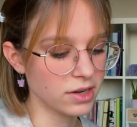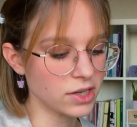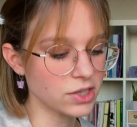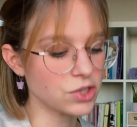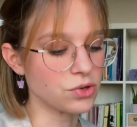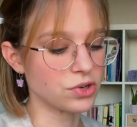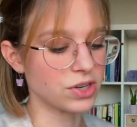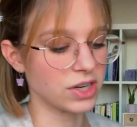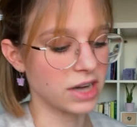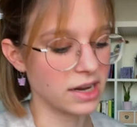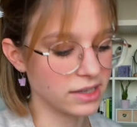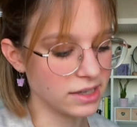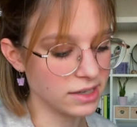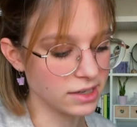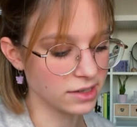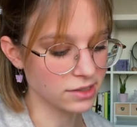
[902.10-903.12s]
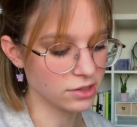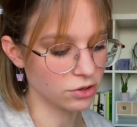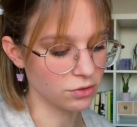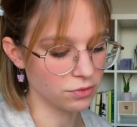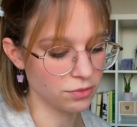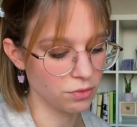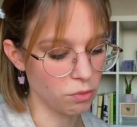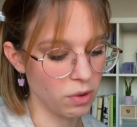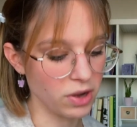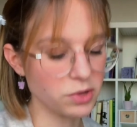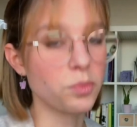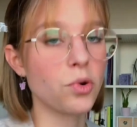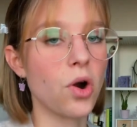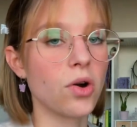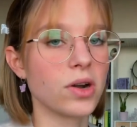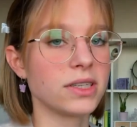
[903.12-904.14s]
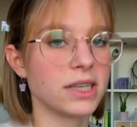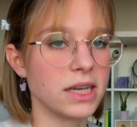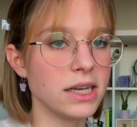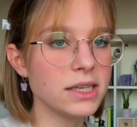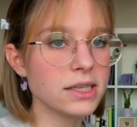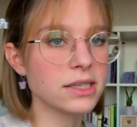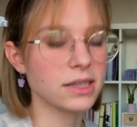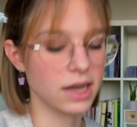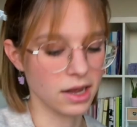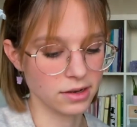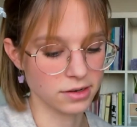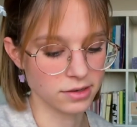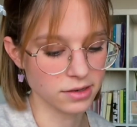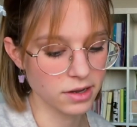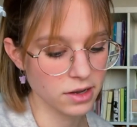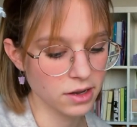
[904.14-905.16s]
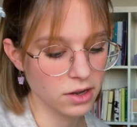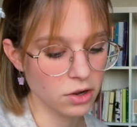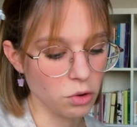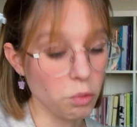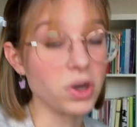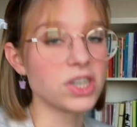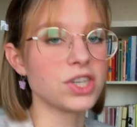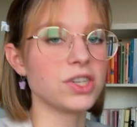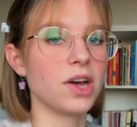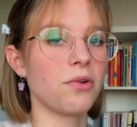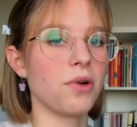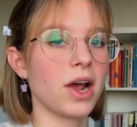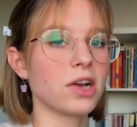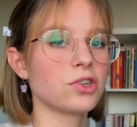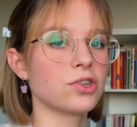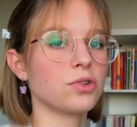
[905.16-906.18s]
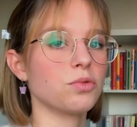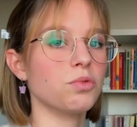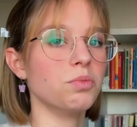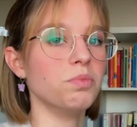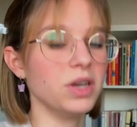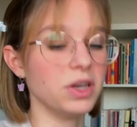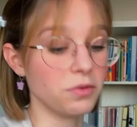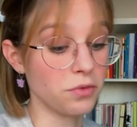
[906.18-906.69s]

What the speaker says: certain ideas of what progress is and which direction would be